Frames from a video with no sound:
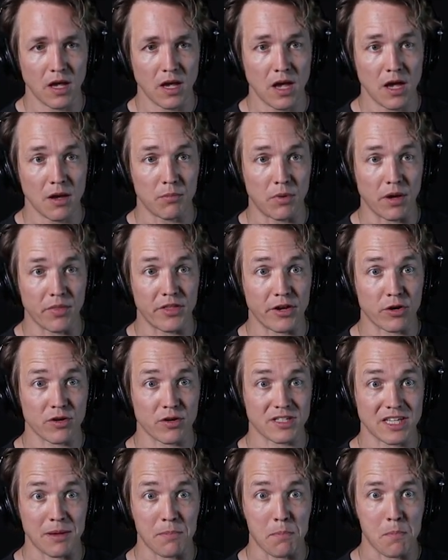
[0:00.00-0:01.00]
But there is
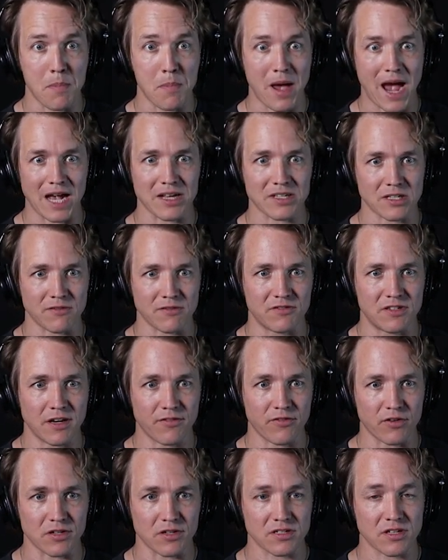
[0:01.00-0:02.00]
a massive
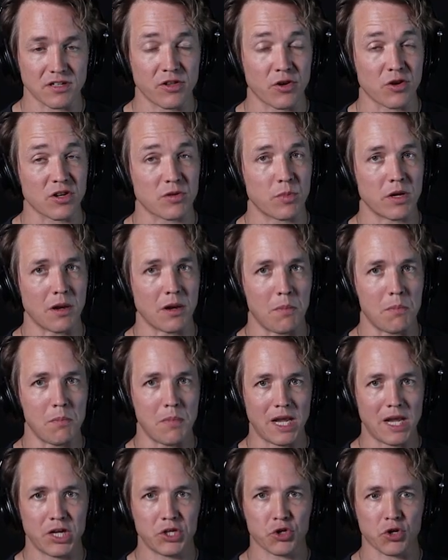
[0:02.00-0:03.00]
difference. There's been a
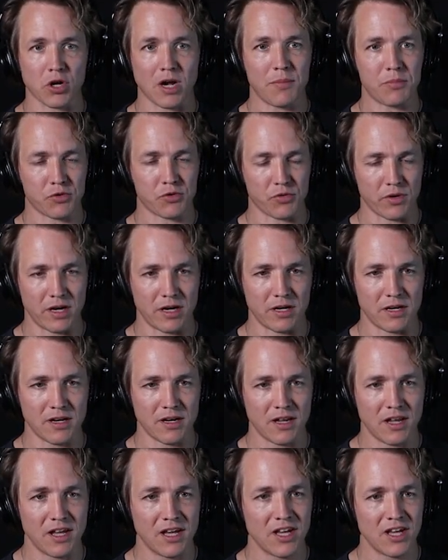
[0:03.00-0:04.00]
major upgrade
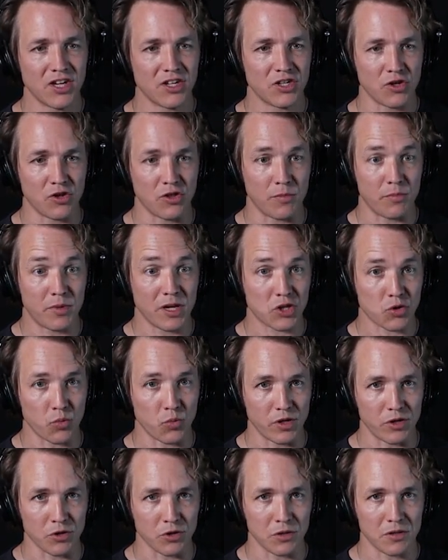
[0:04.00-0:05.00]
to the pitch
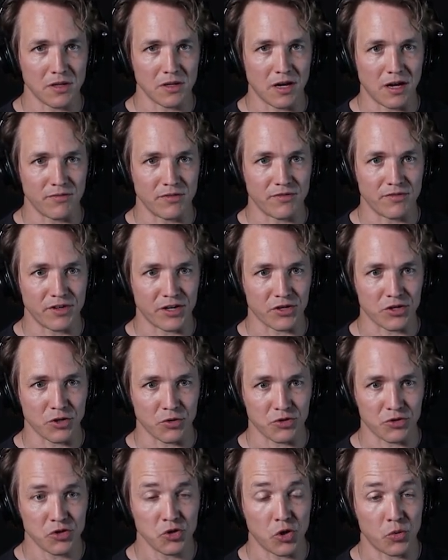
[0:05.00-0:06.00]
wheel of Infinitone
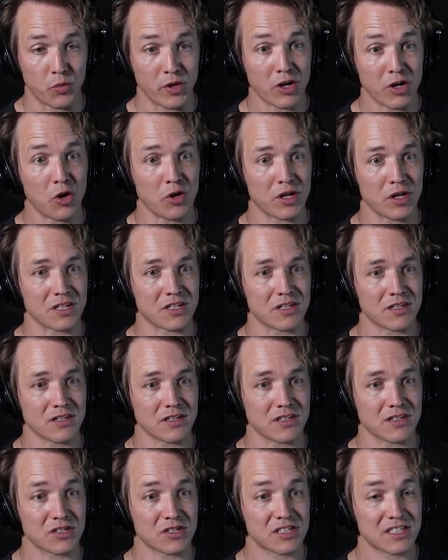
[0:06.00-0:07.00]
2, and we call it
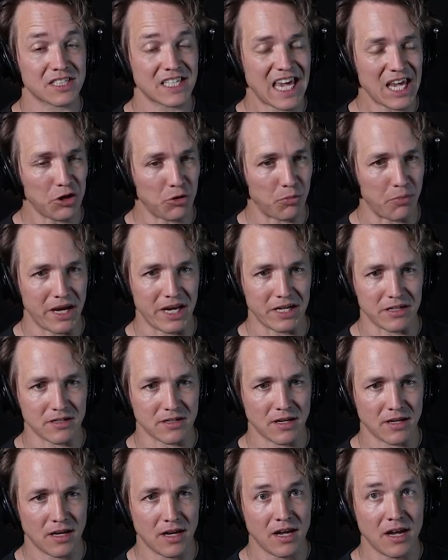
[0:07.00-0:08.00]
scale bend.
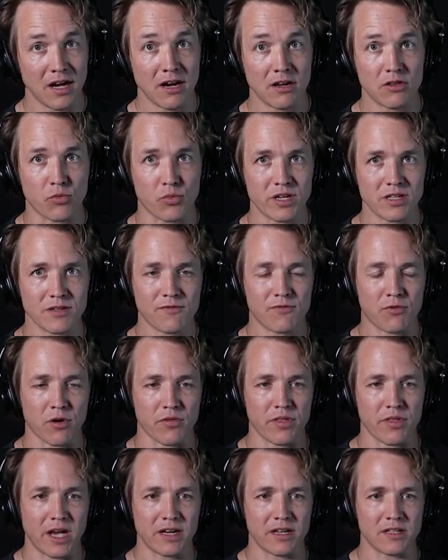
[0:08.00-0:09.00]
And the reason for
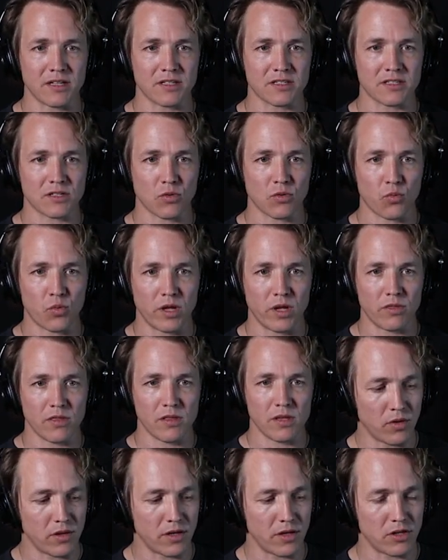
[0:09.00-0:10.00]
that is when
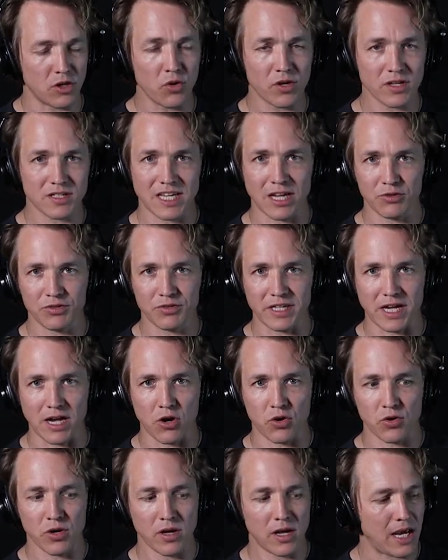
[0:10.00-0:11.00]
the note is held
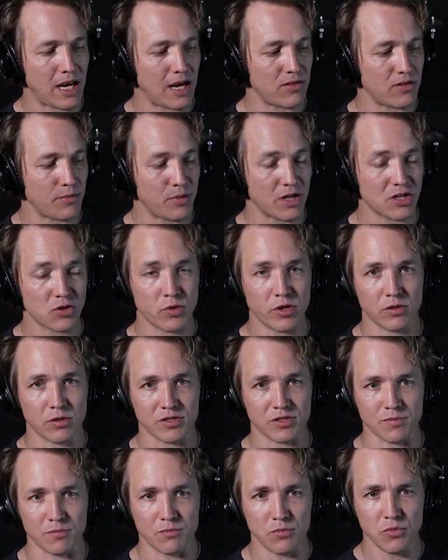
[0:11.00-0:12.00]
down and the pitch wheel
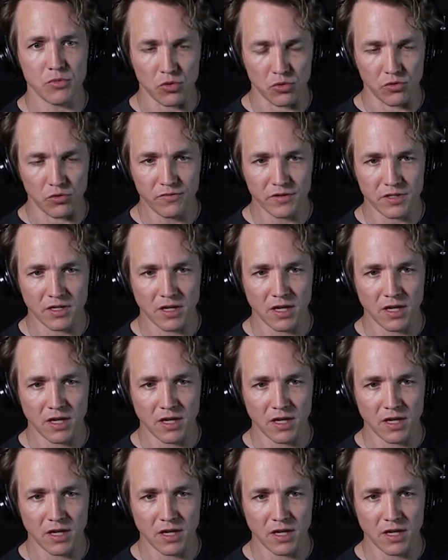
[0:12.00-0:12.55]
is moved,